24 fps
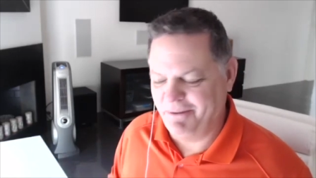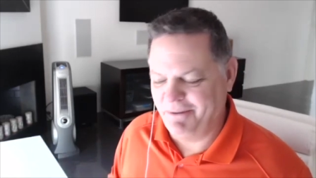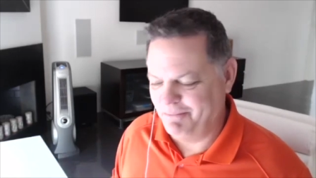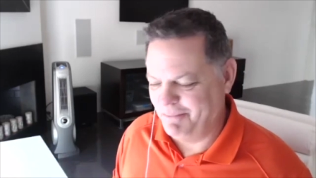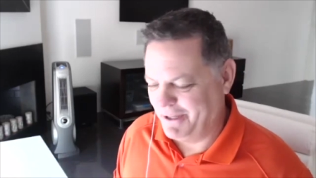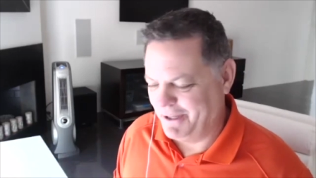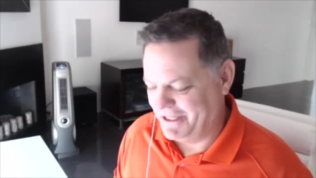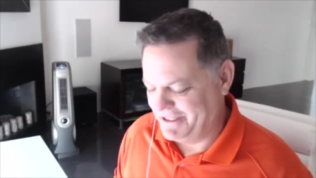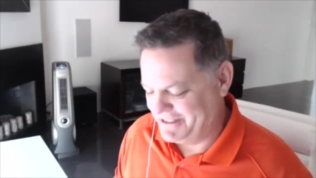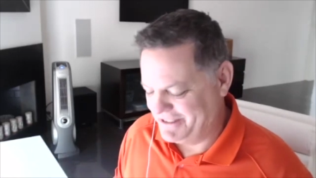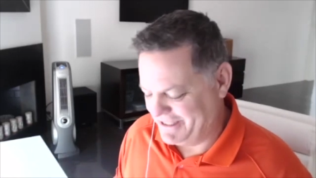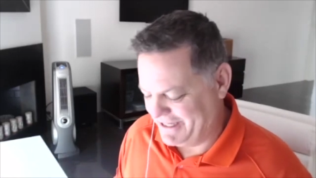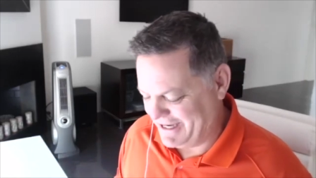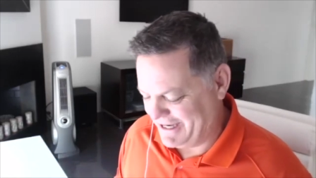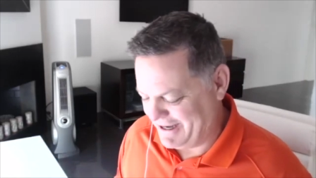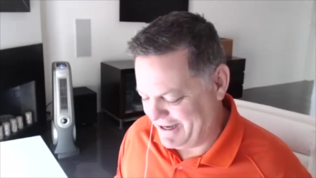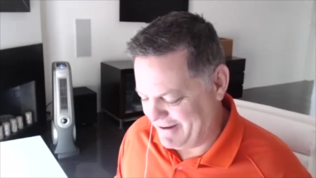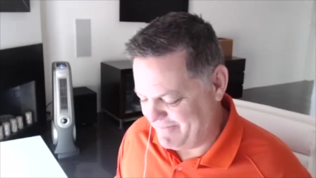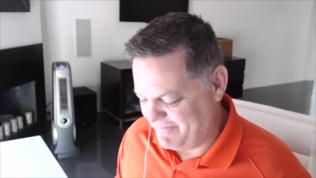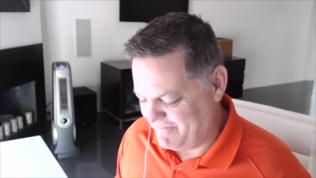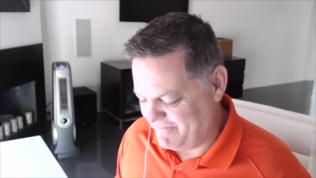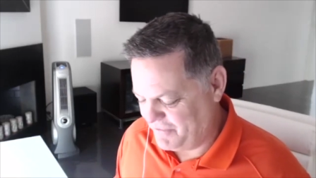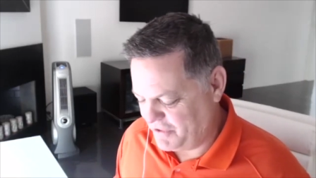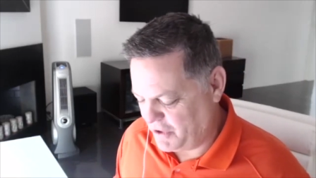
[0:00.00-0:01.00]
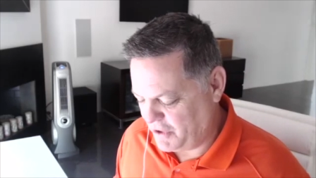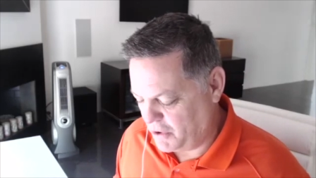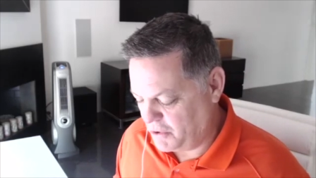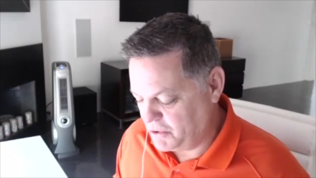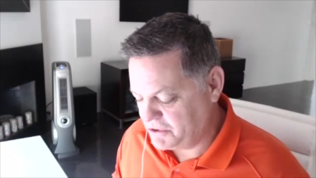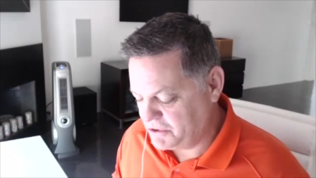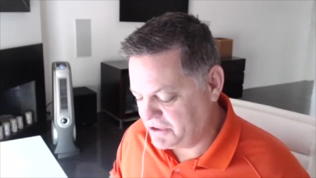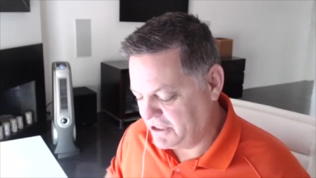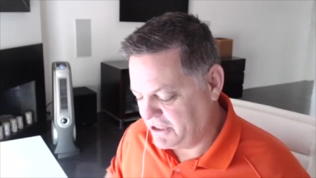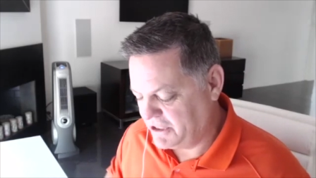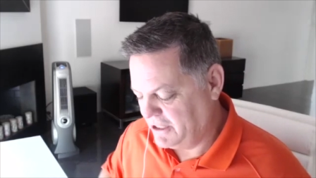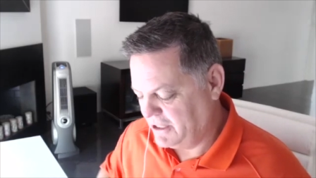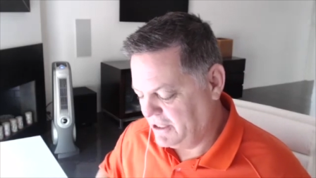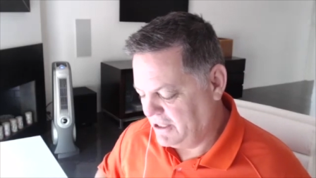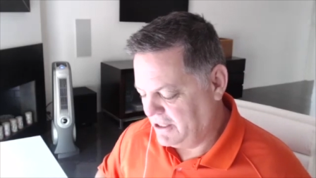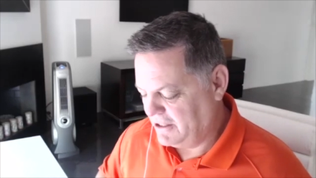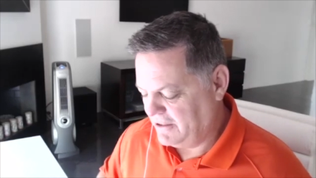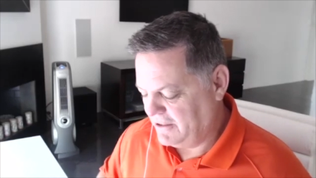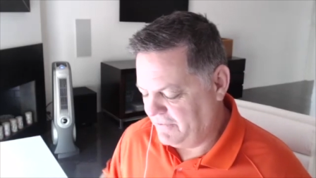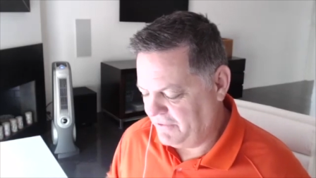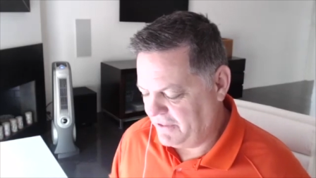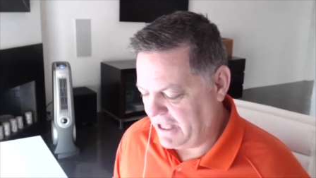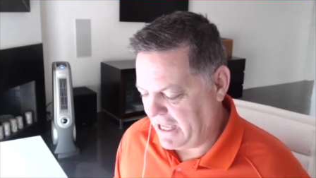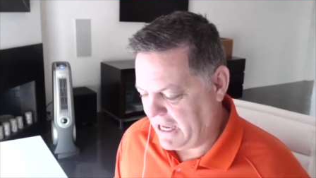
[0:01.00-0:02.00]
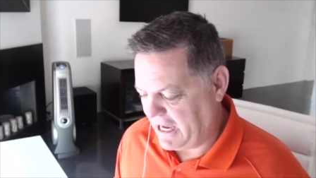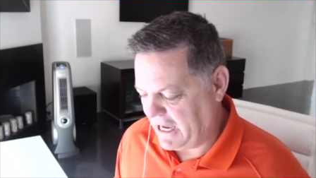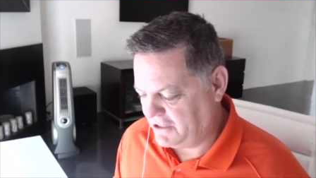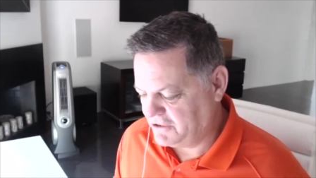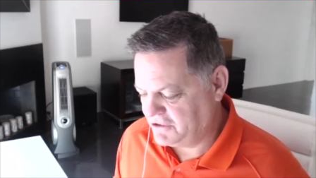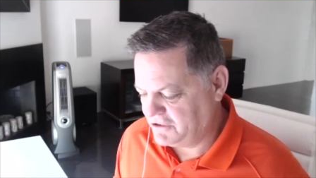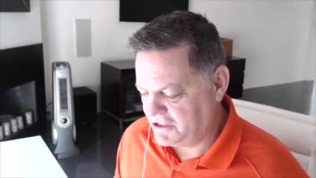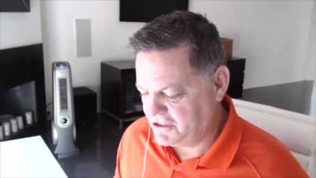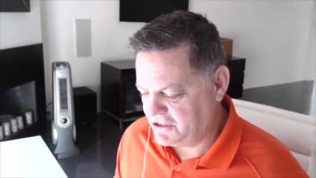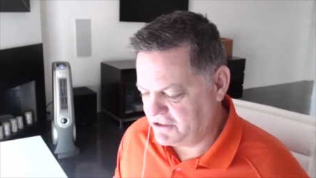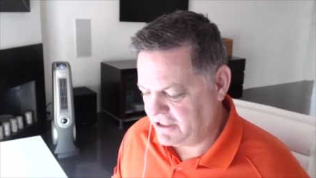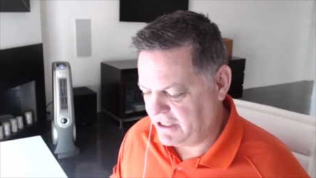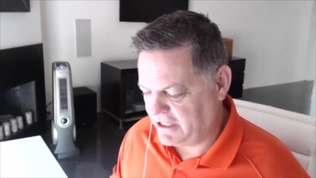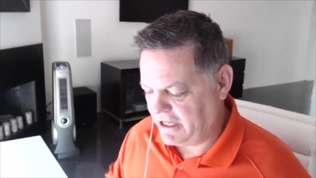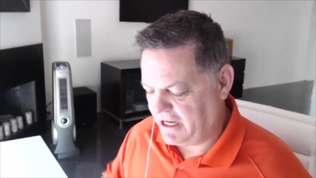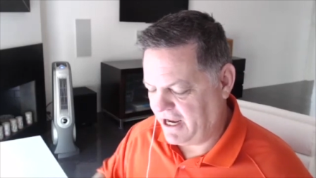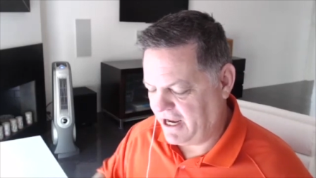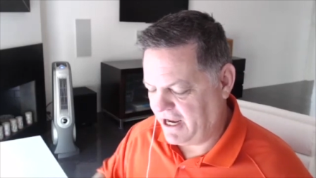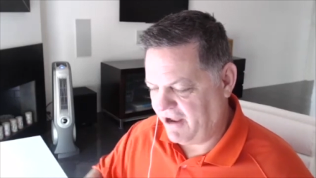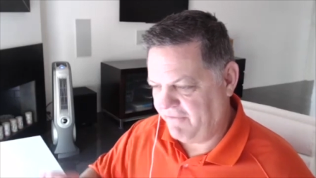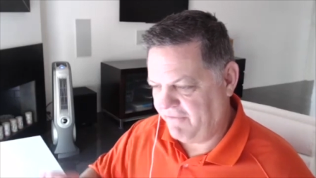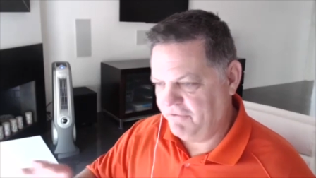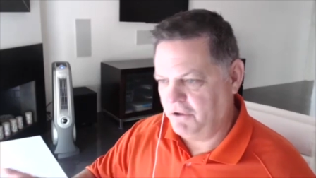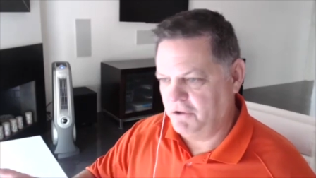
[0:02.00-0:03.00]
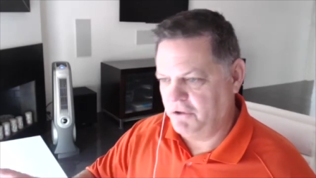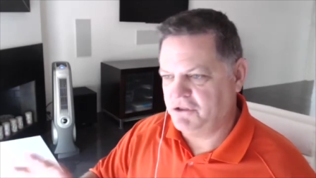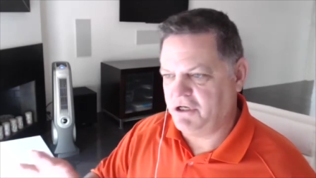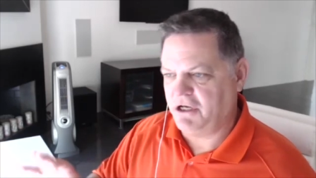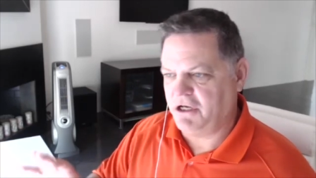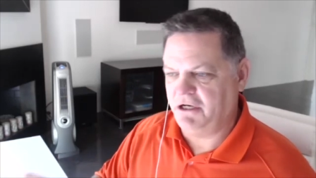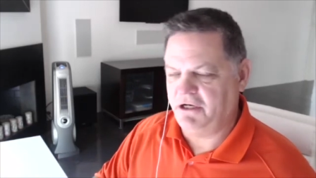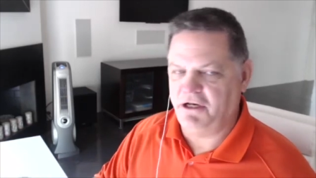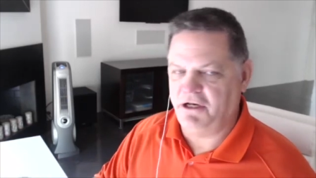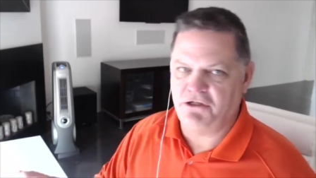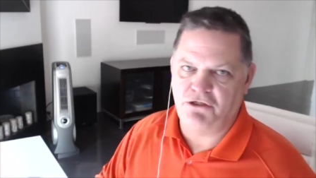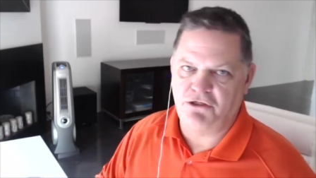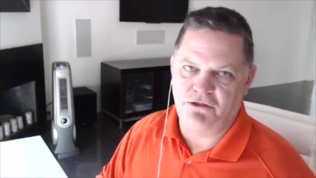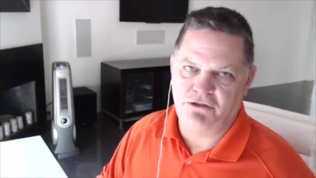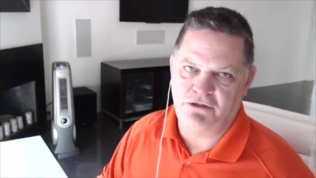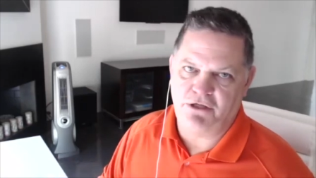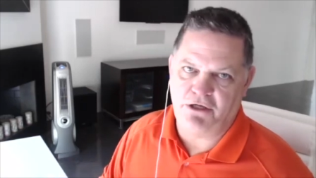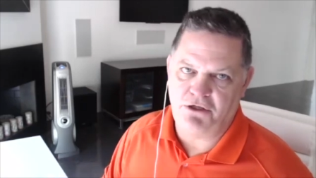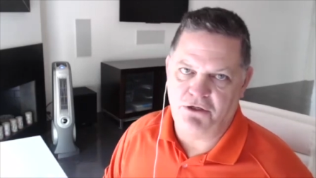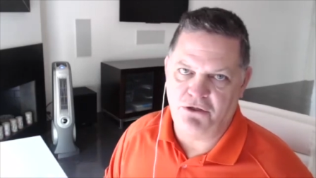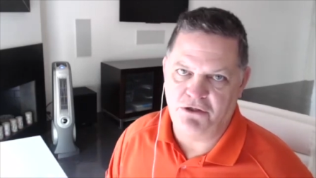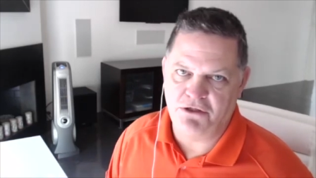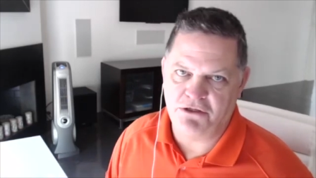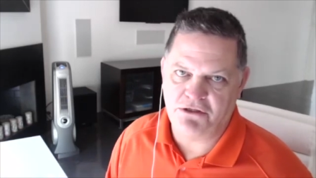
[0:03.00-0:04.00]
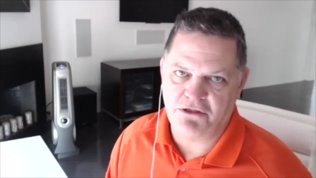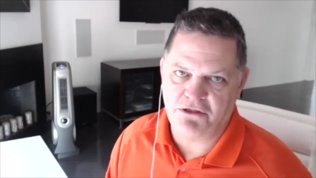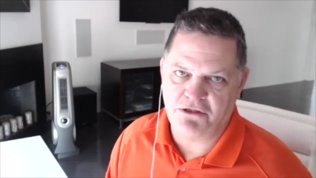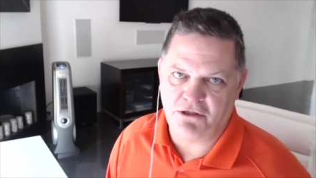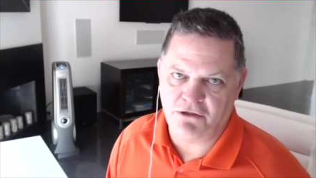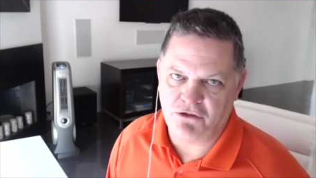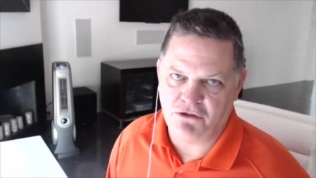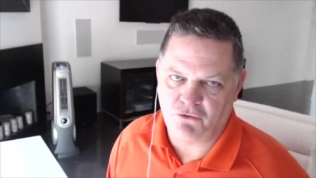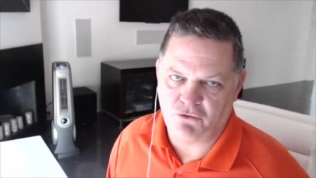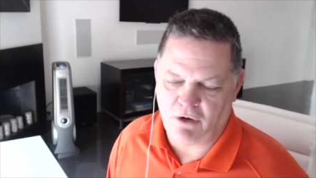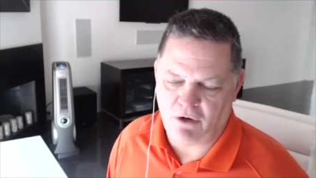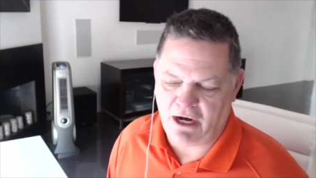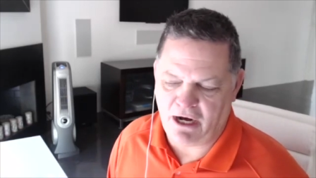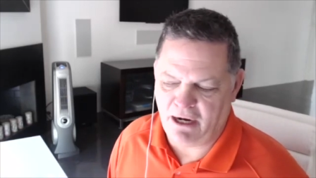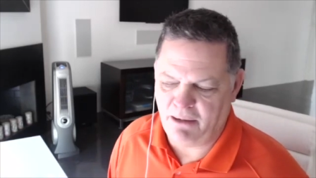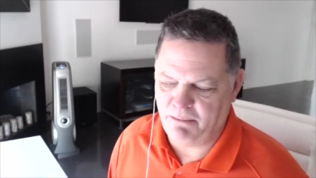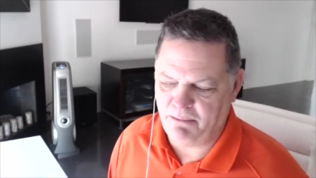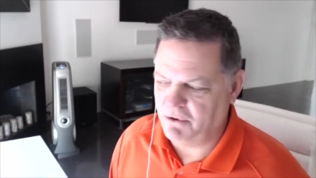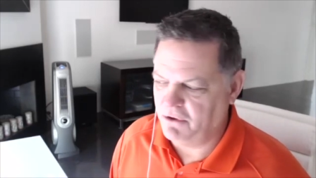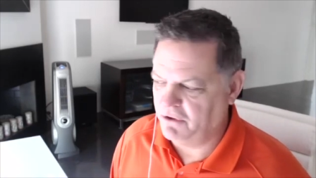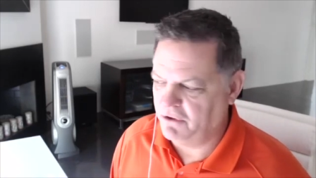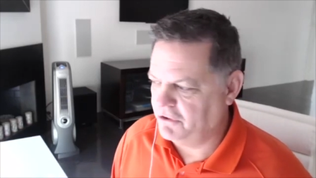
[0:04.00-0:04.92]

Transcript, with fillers: But um, those houses that have those conditions that you just described,